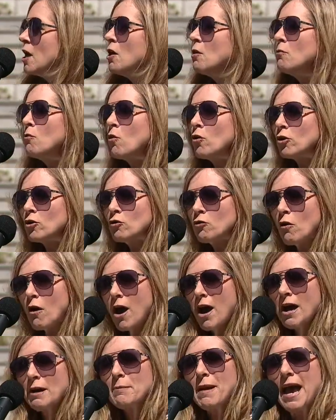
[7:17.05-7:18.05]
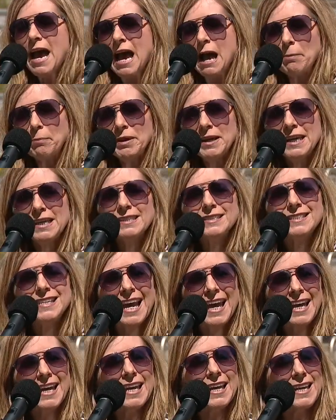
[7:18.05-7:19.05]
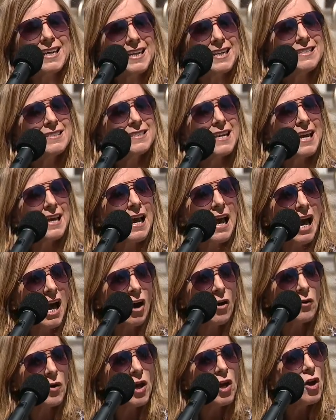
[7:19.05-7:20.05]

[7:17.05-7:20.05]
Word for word: more crime happening day in and day out.